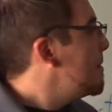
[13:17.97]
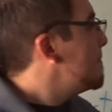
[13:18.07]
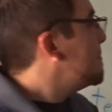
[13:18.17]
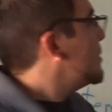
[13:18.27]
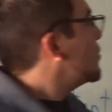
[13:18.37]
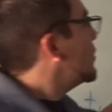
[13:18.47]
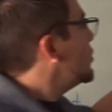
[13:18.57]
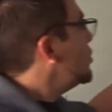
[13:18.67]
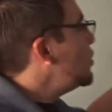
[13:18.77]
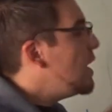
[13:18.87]
But when
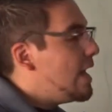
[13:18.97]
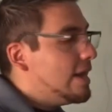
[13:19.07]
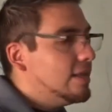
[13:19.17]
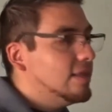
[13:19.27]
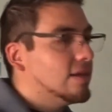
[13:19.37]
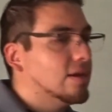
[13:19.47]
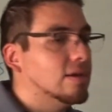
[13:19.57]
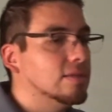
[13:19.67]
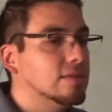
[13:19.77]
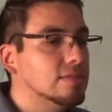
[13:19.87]
you added the
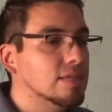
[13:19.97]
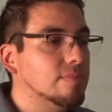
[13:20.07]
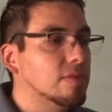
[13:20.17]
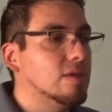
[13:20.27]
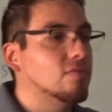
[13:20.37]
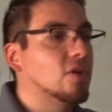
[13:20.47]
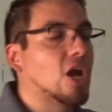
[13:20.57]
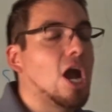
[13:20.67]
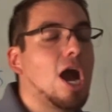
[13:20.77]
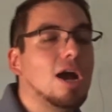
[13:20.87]
concept of
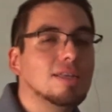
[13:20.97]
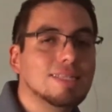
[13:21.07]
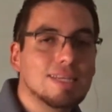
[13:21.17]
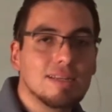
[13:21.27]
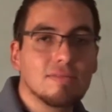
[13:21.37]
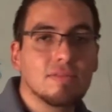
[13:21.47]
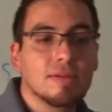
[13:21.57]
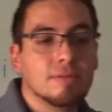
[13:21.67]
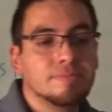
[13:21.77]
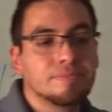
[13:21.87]
cognitive,
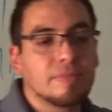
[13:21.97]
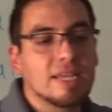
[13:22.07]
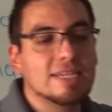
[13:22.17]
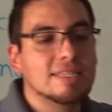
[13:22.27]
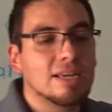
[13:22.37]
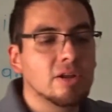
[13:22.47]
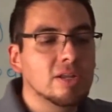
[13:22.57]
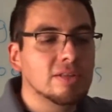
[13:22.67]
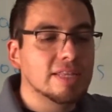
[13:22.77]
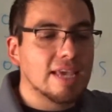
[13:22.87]
it's not only
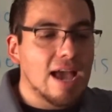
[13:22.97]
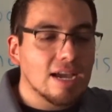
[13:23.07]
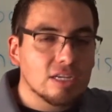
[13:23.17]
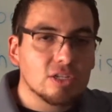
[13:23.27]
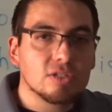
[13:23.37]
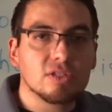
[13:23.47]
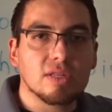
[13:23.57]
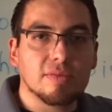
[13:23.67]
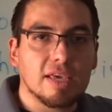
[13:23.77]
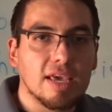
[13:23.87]
on the actions and the
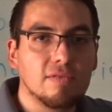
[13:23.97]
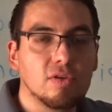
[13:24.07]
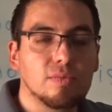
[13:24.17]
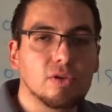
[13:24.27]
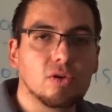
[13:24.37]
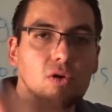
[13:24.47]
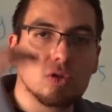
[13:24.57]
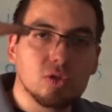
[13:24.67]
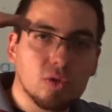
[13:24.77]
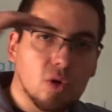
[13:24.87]
behavior, but you're
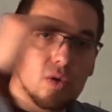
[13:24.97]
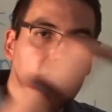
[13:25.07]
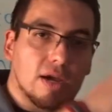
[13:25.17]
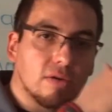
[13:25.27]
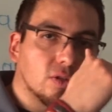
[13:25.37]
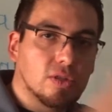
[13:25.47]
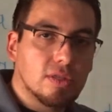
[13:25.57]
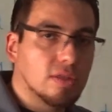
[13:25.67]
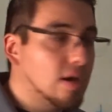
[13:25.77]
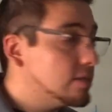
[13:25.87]
also going now into the
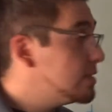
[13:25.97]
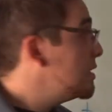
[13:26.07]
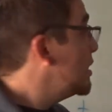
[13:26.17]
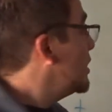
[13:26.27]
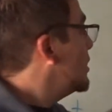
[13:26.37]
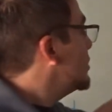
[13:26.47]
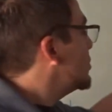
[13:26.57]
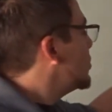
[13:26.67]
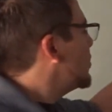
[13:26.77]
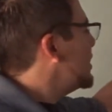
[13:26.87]
thoughts.
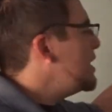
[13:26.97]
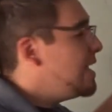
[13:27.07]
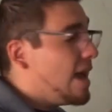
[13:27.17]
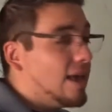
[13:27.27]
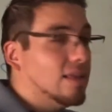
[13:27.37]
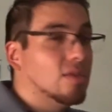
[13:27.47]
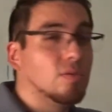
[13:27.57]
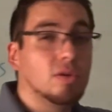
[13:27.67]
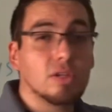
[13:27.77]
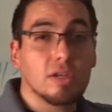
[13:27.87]
So when they added the
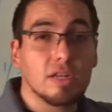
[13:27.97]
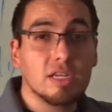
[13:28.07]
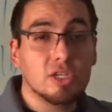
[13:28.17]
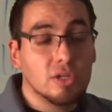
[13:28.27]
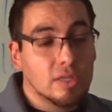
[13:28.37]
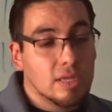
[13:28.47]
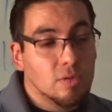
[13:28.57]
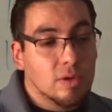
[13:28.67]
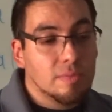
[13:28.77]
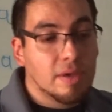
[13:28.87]
word cognition, they
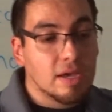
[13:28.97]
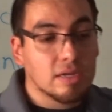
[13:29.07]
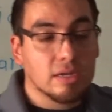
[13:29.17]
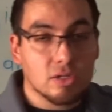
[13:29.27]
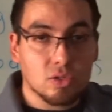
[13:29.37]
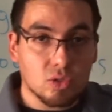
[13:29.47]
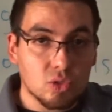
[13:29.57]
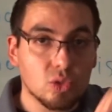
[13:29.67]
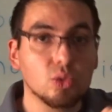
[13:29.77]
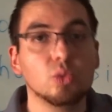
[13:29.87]
went back
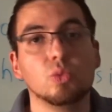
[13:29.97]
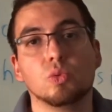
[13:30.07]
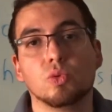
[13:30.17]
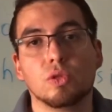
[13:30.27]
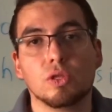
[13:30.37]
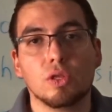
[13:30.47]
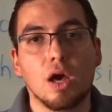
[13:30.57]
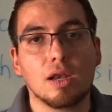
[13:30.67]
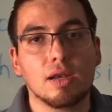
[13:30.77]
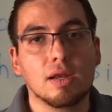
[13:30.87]
to the
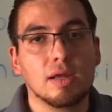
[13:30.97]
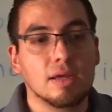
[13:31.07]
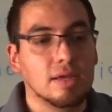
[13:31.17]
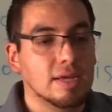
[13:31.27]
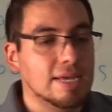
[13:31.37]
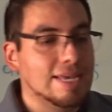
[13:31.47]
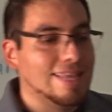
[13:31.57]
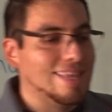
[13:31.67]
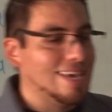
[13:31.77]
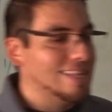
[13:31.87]
thought.
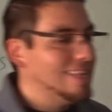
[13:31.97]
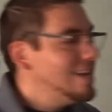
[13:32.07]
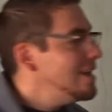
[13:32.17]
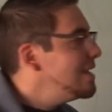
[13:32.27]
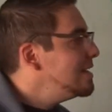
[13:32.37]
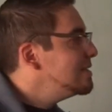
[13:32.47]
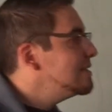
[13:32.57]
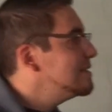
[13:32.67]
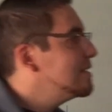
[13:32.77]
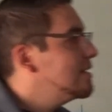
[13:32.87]
The idea
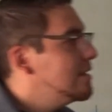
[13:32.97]
is,